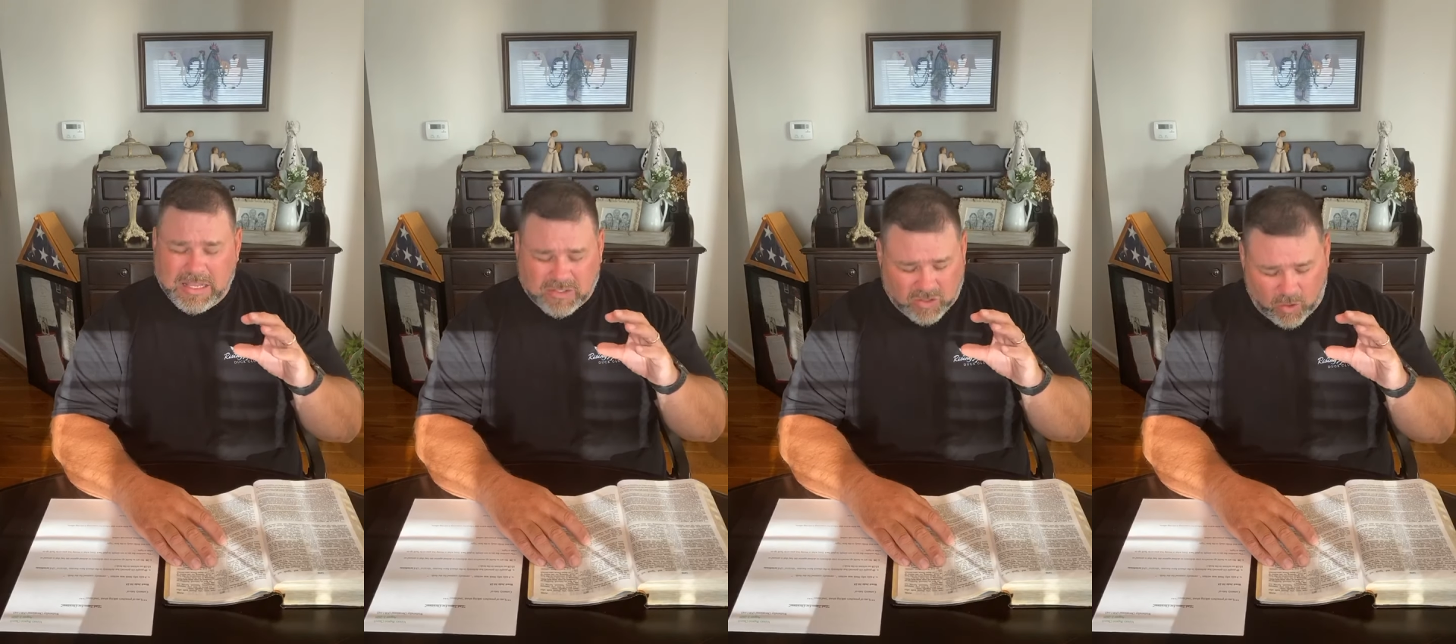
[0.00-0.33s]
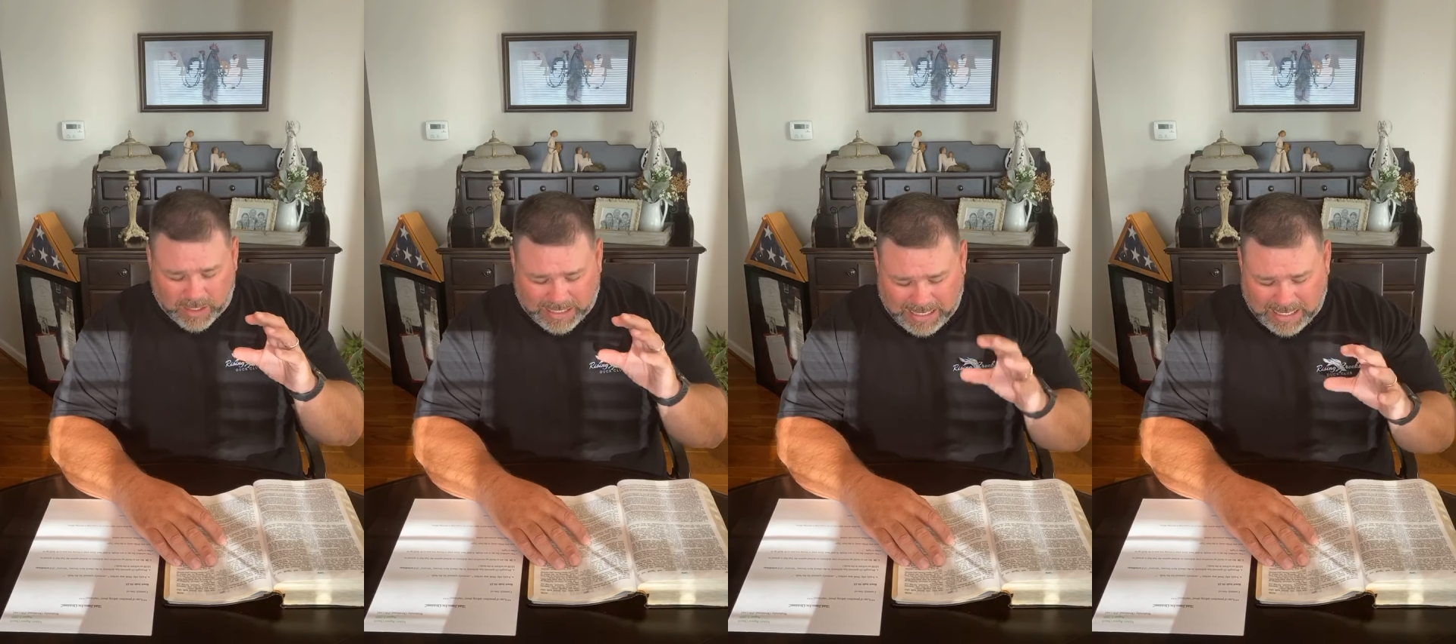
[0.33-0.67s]

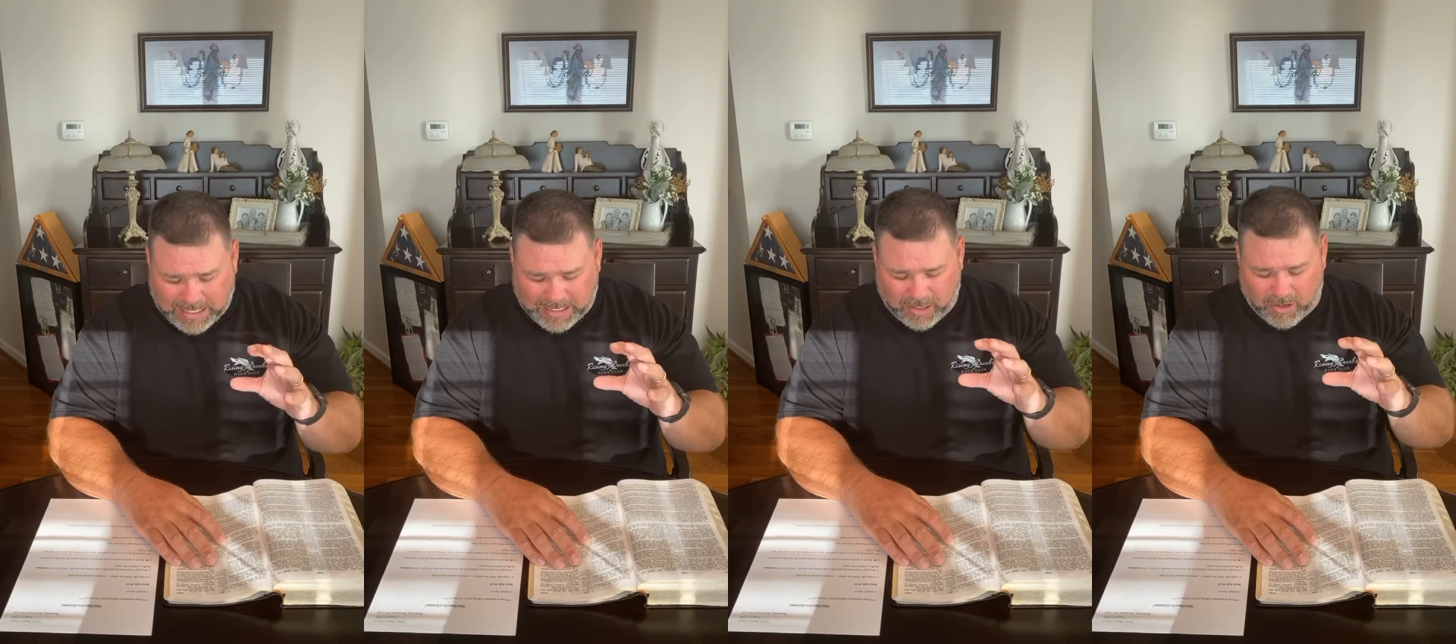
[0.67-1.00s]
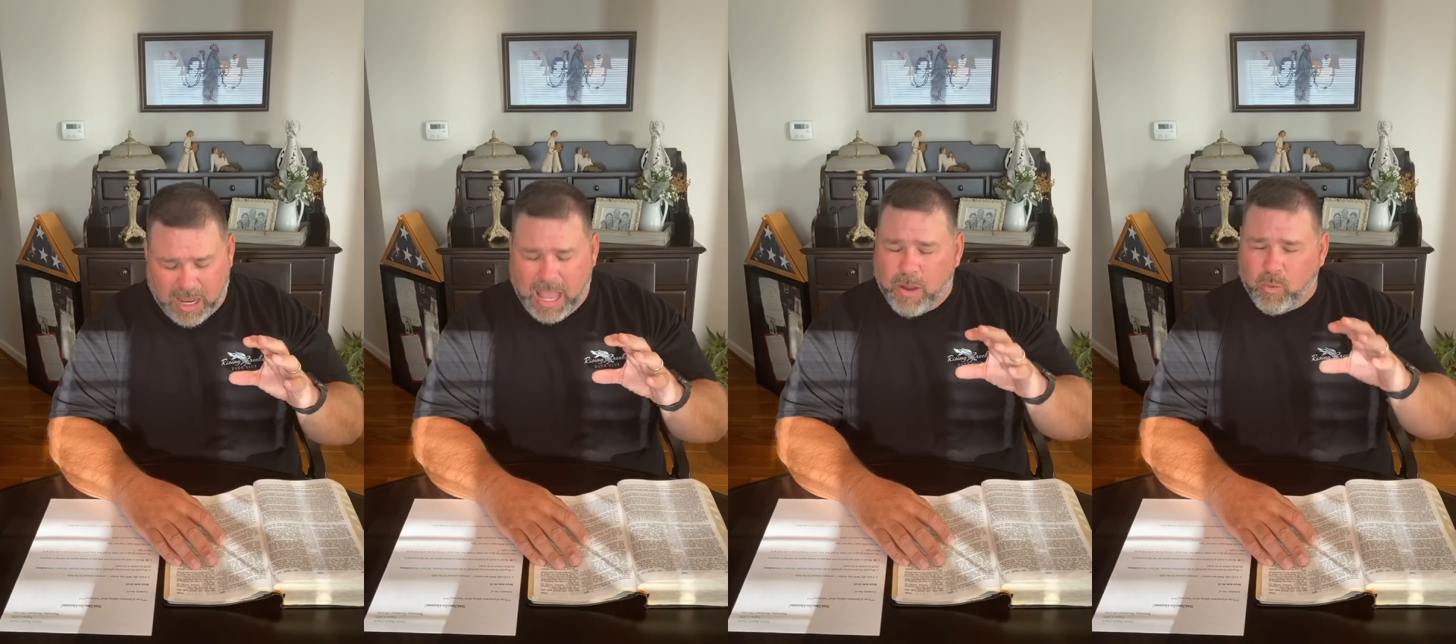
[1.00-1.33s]
So again
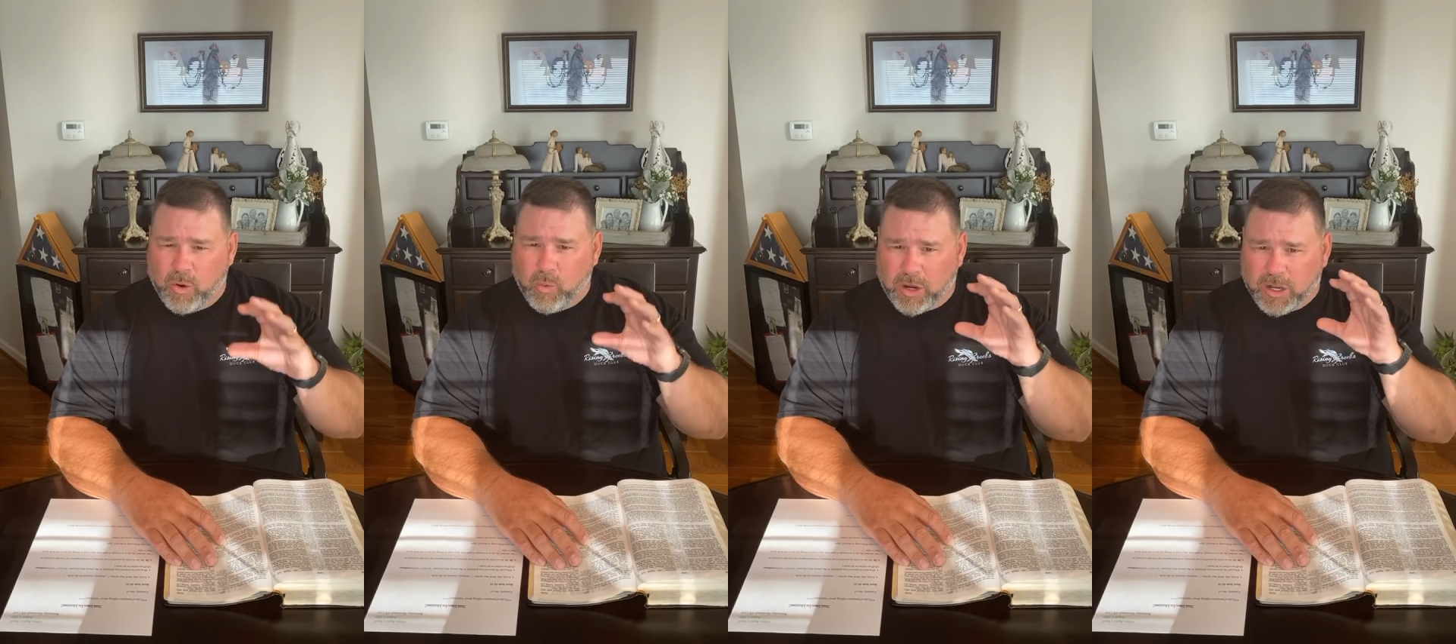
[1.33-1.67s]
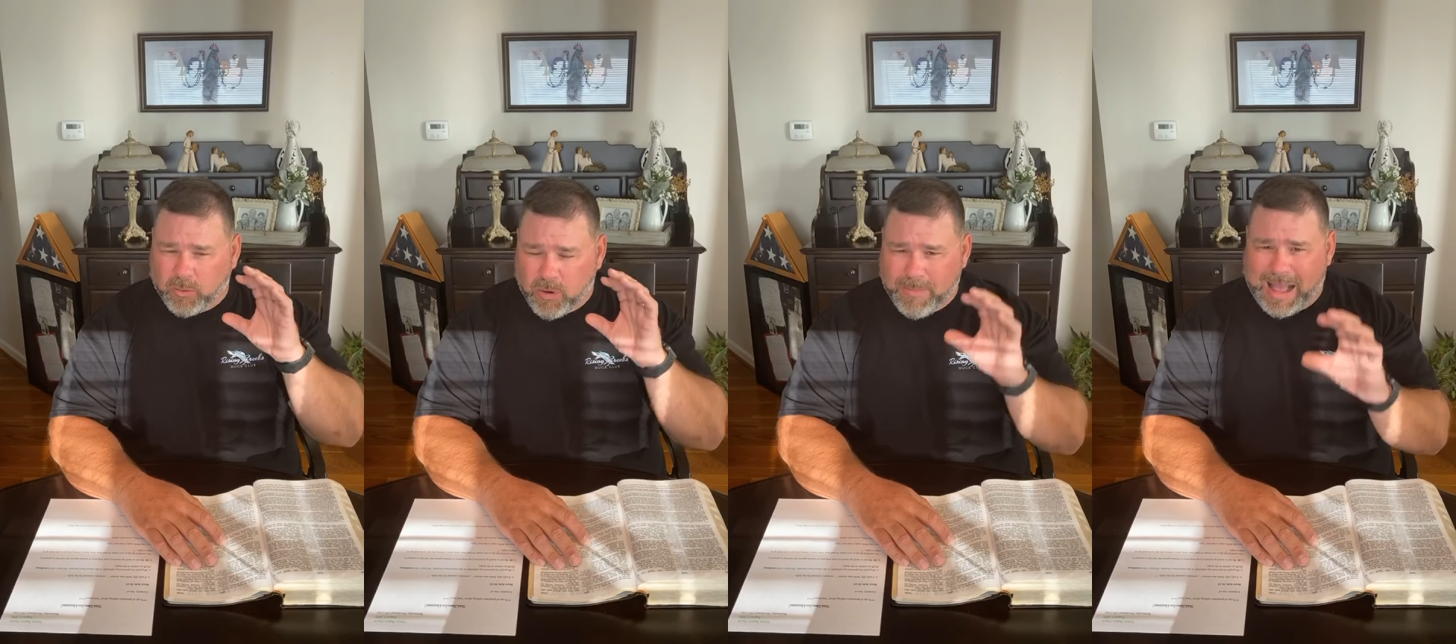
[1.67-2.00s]
here, we're, we're
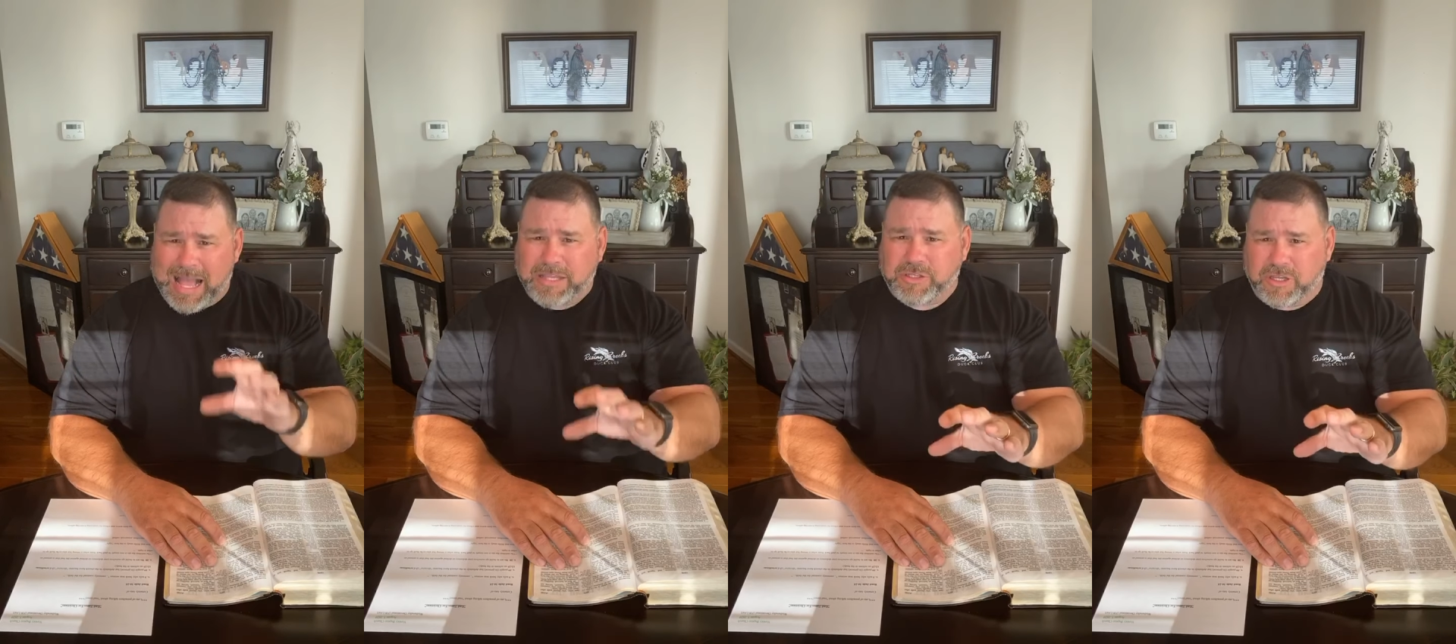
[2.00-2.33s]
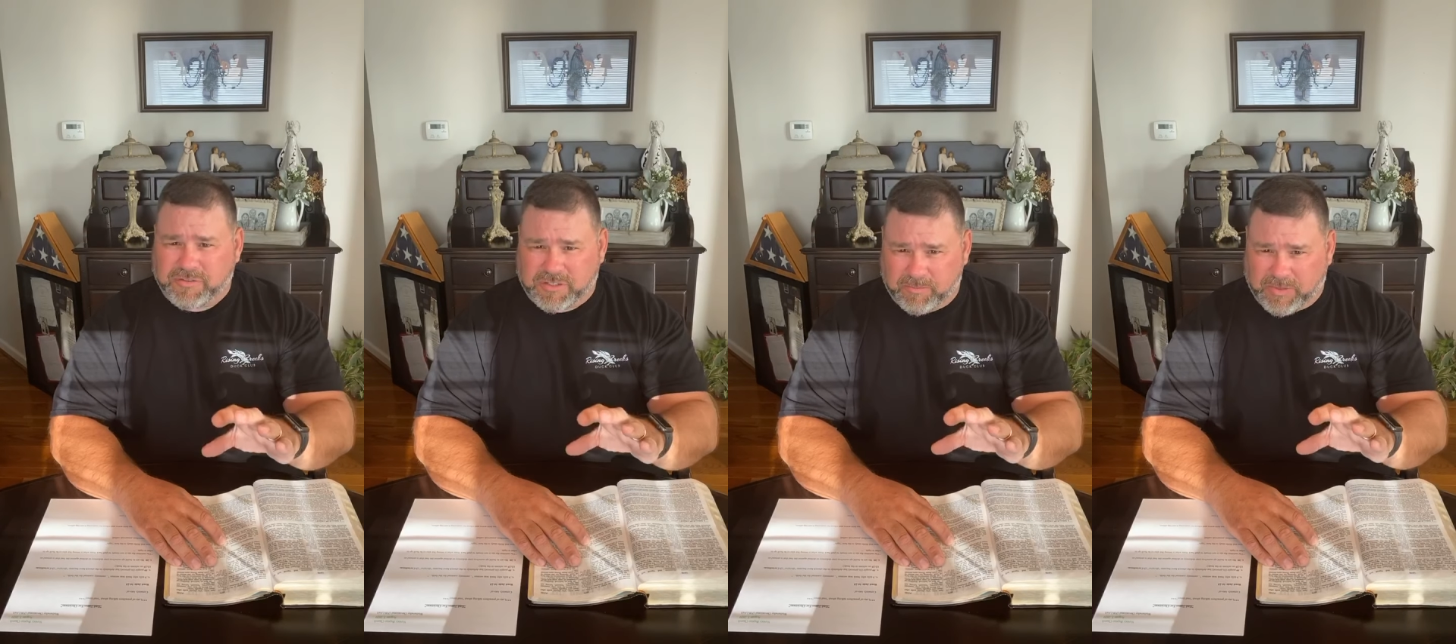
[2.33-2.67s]
going to remind you
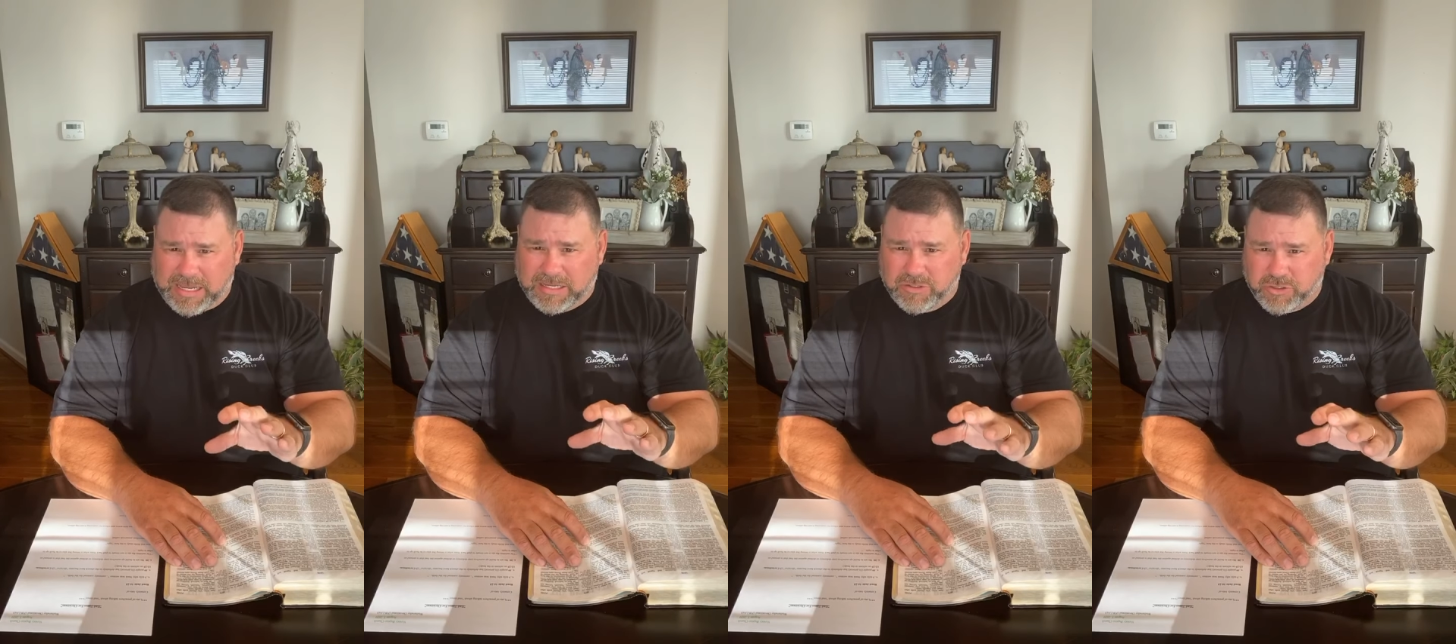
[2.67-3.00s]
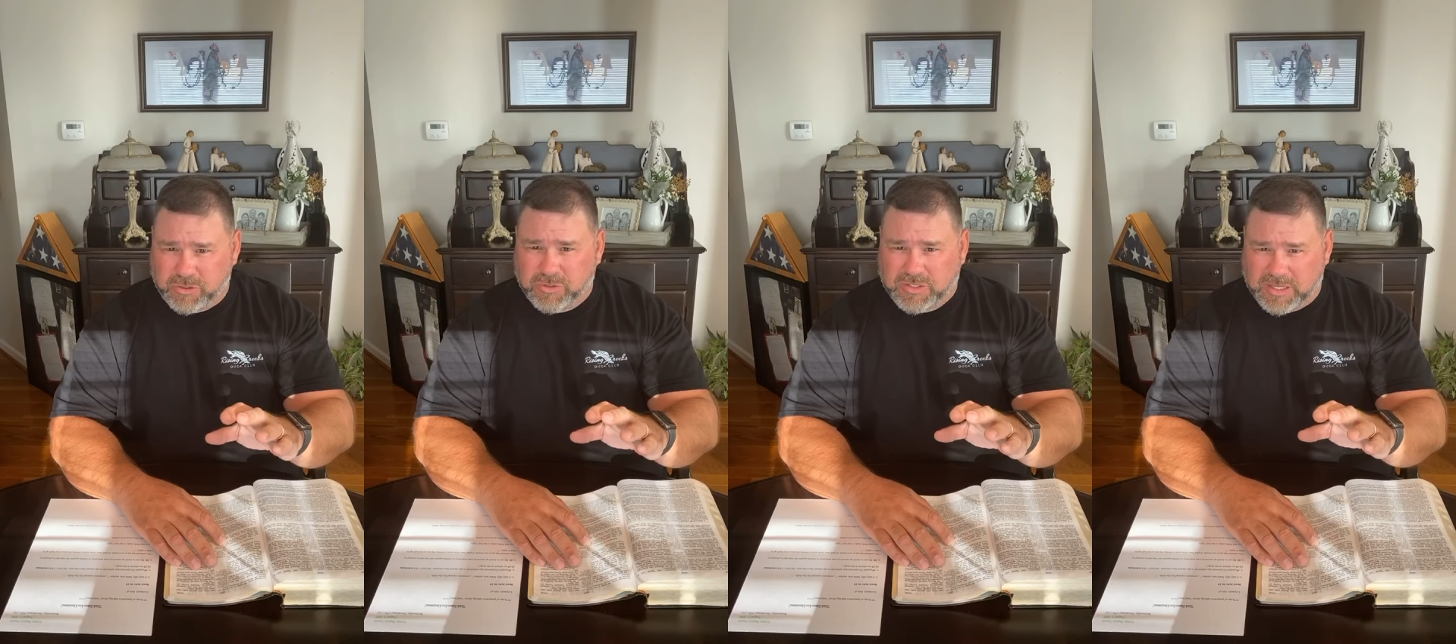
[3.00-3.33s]
of some things
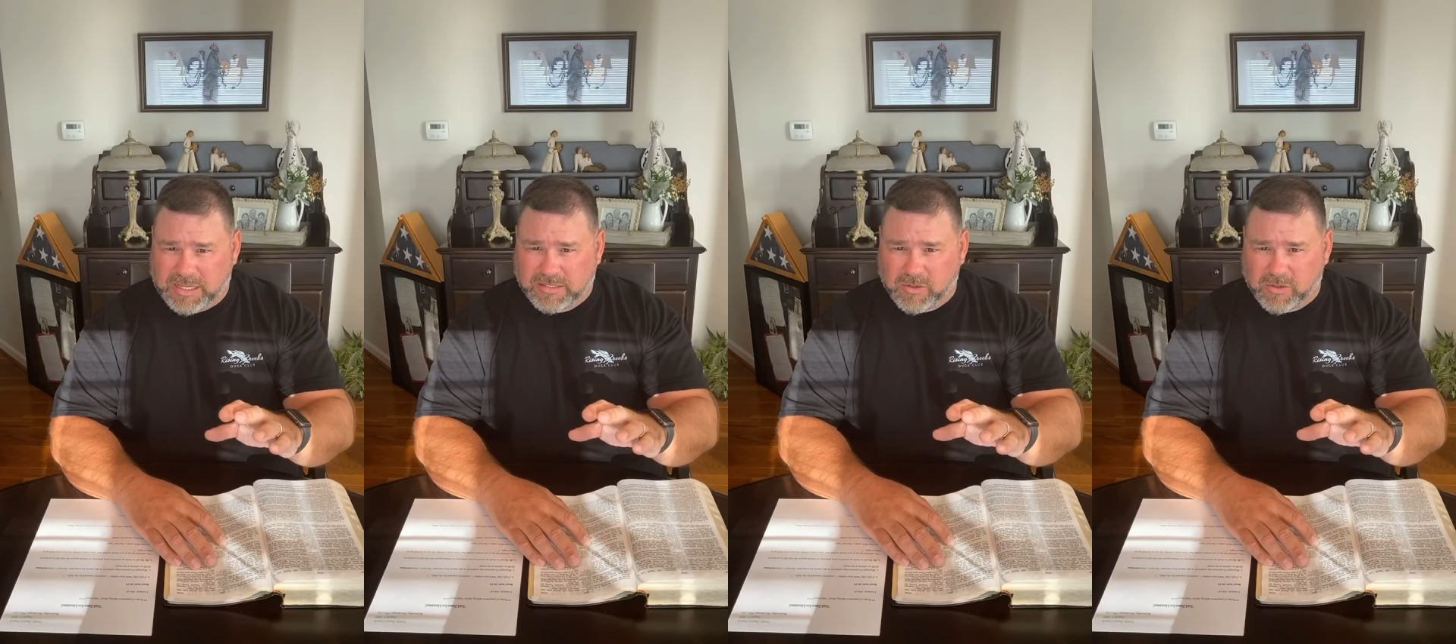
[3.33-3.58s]
Jude says,